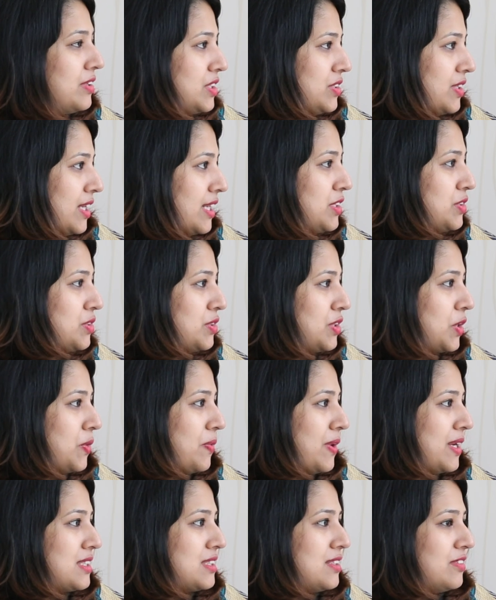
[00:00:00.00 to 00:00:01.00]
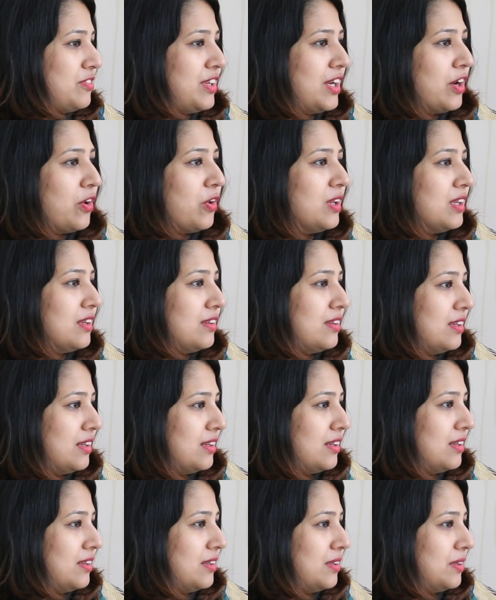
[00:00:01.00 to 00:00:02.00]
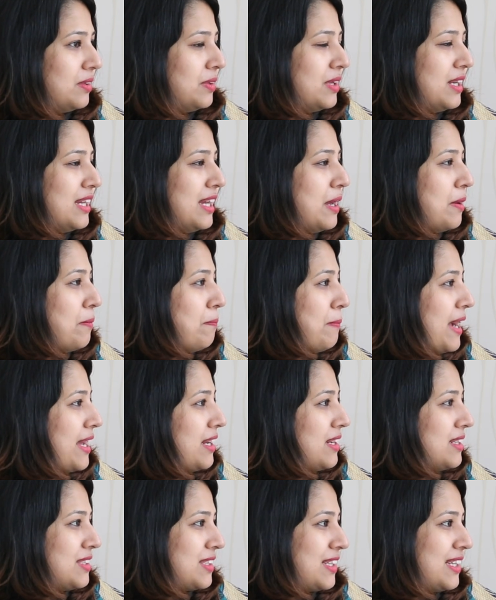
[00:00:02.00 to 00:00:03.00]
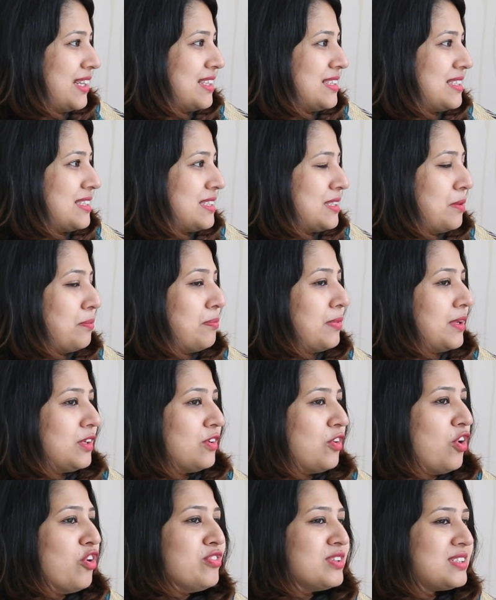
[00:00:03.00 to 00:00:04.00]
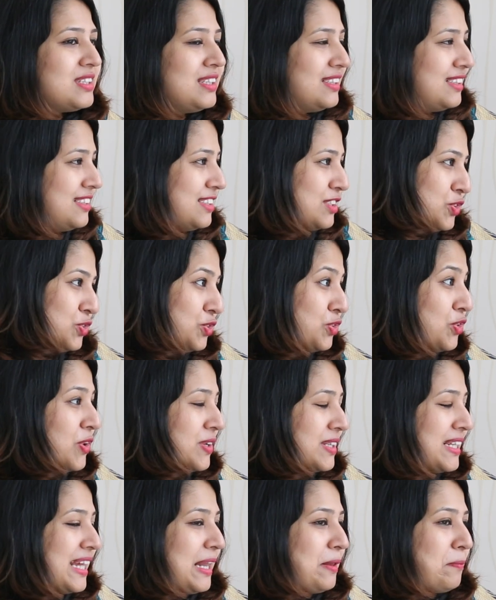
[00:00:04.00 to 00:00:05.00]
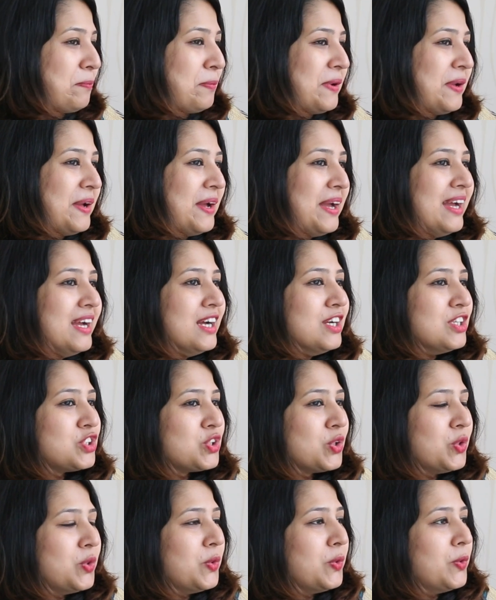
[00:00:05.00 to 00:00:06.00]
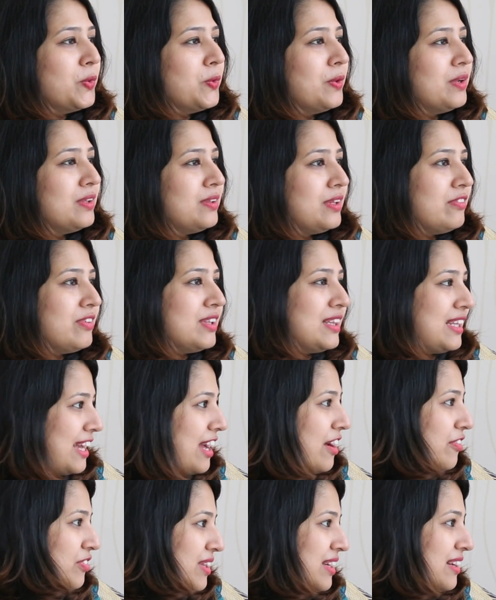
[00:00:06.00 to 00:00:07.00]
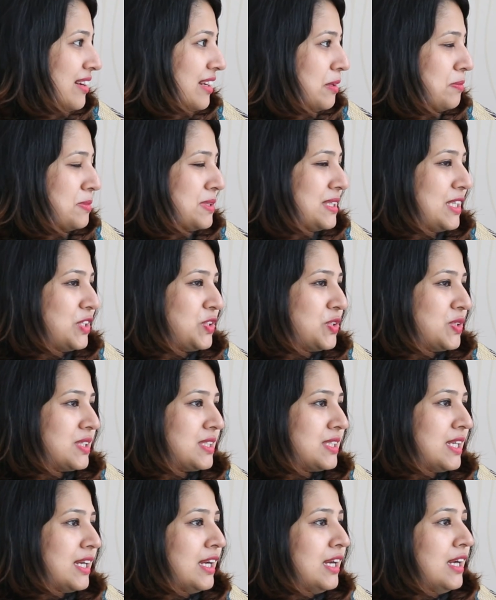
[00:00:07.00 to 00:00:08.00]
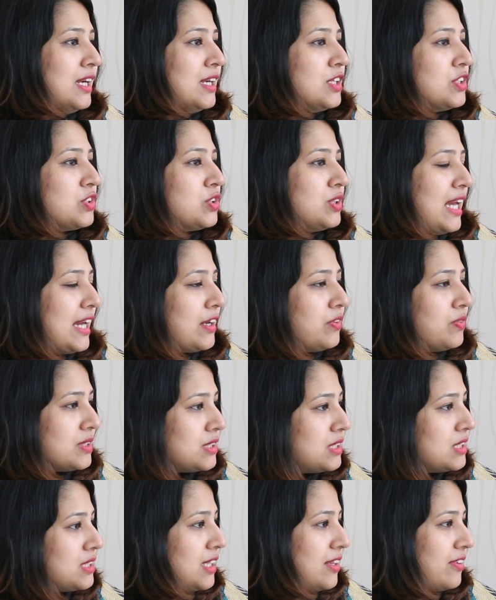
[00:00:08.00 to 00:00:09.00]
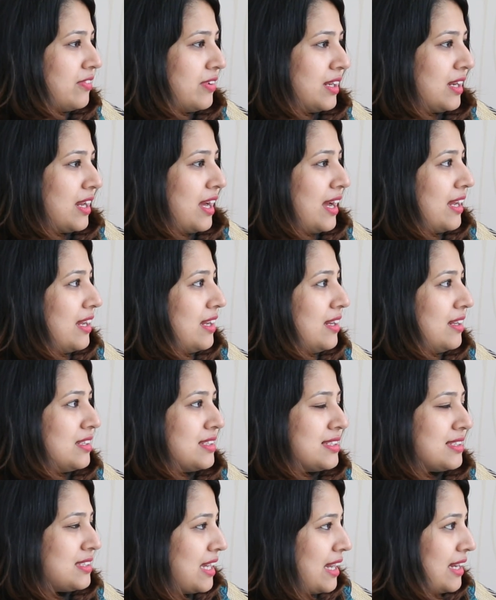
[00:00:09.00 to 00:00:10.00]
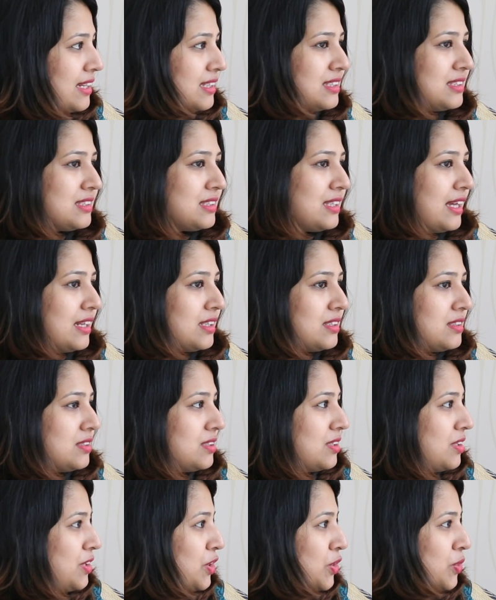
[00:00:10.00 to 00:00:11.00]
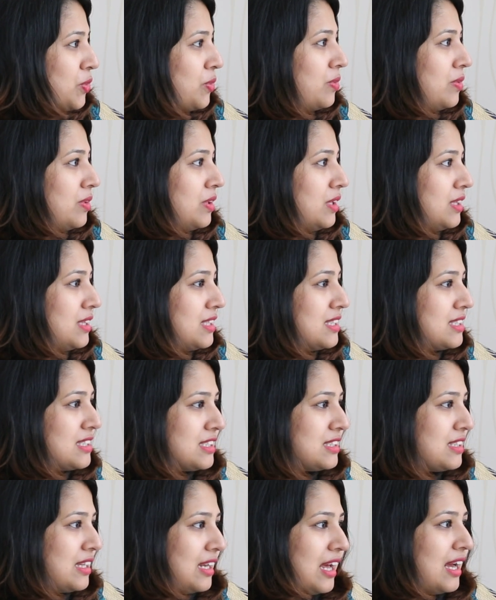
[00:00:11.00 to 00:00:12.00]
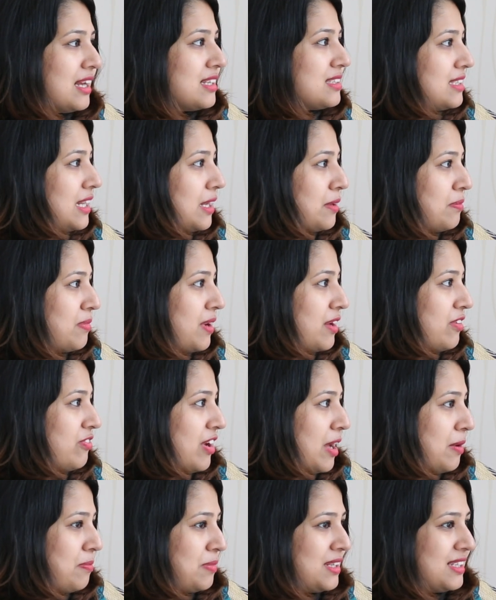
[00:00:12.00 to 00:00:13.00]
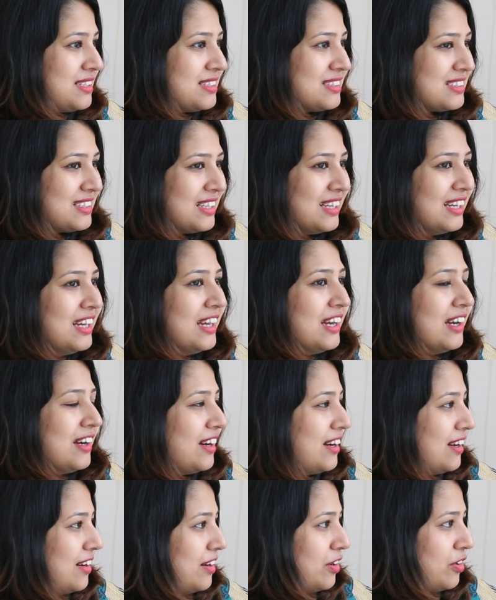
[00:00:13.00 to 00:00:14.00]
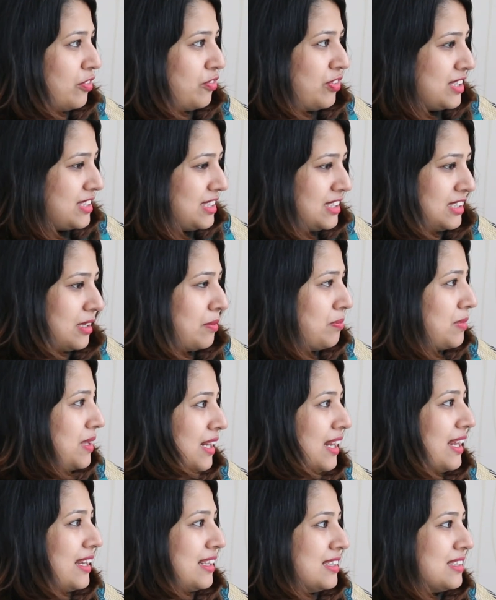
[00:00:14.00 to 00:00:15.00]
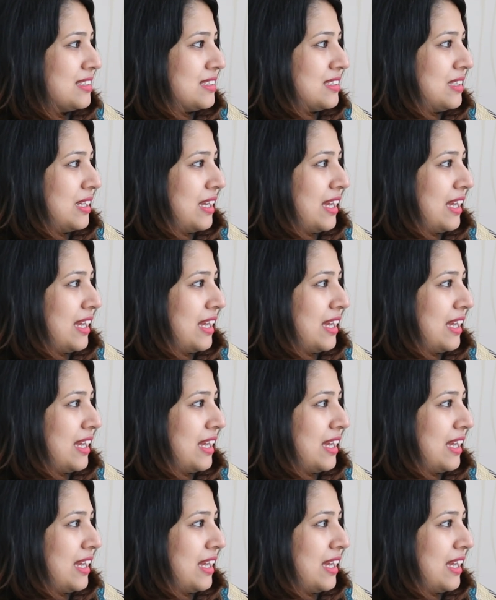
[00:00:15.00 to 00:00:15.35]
we tried to request that we are all minor kids, but obviously this could not help. So even they have their limitations. So that was the day when I decided that, this is the last time my family is facing something like this.